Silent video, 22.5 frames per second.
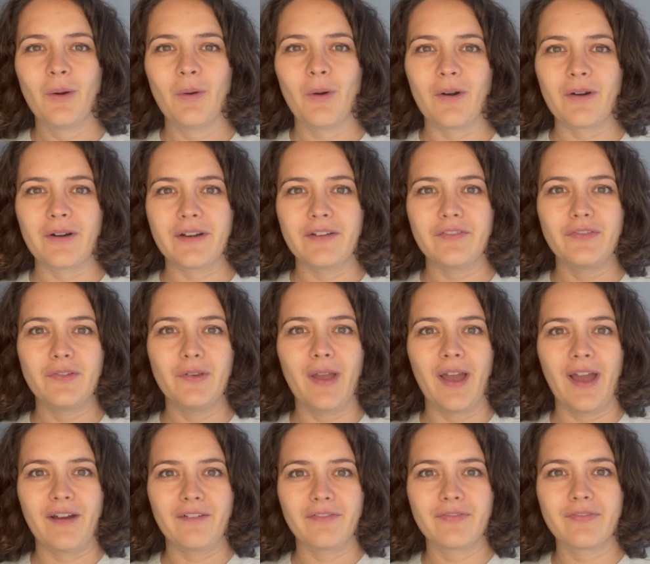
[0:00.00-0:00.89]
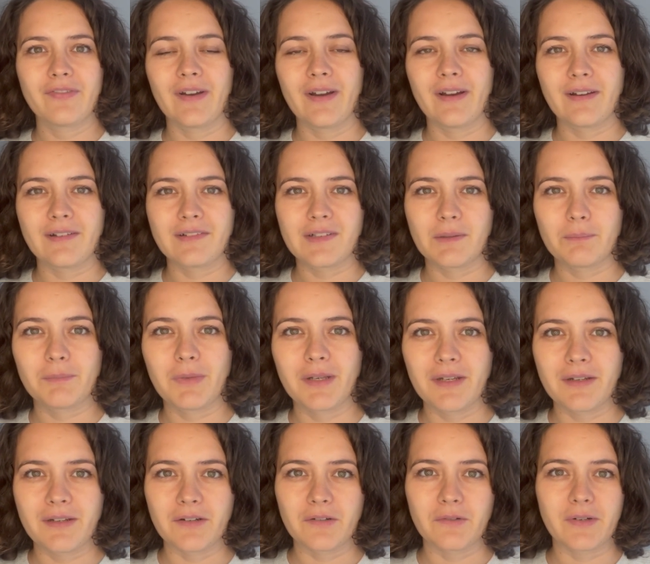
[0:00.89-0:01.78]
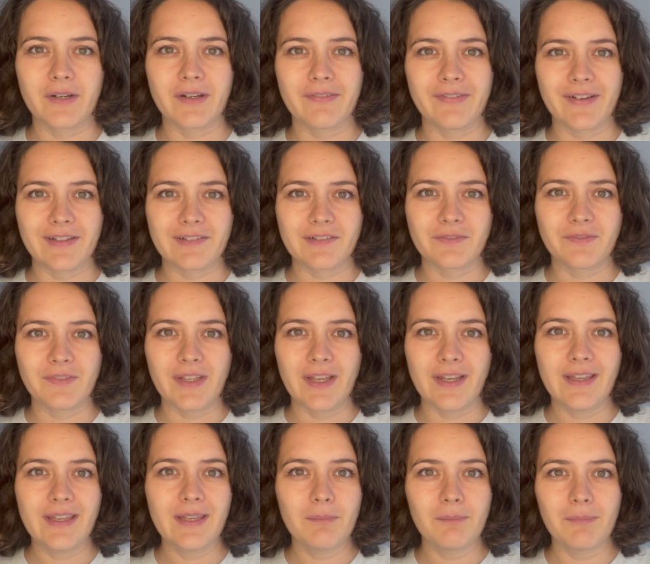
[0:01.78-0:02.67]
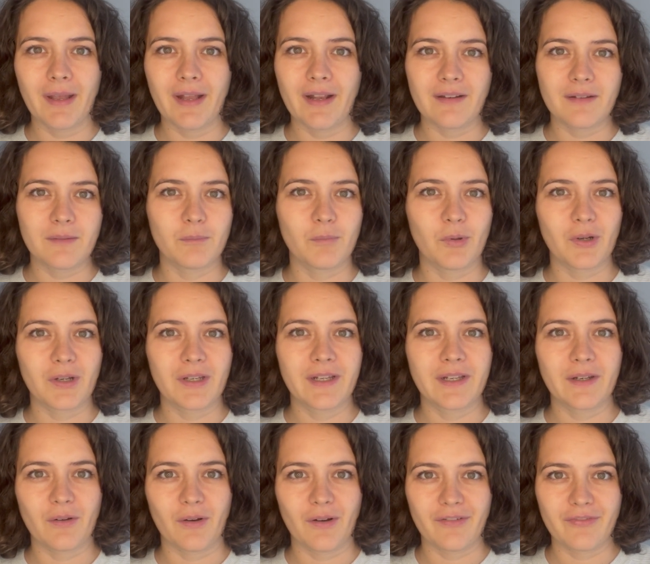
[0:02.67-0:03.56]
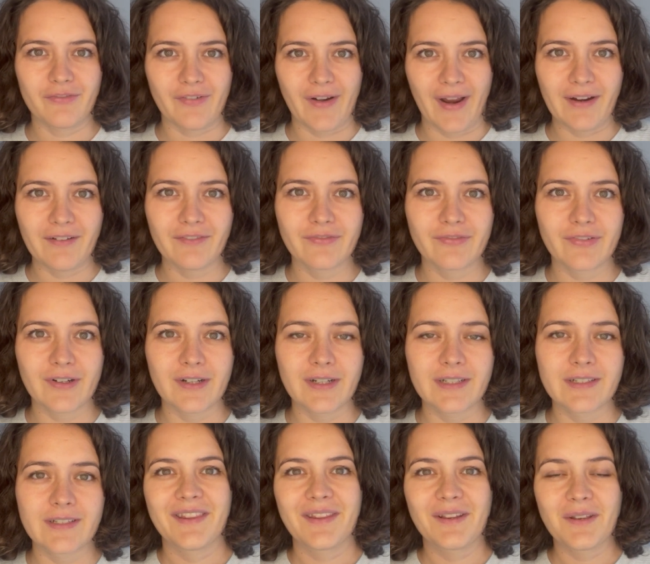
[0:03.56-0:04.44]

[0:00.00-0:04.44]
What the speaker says: or if you have submitted a request via email in Berlin or Frankfurt,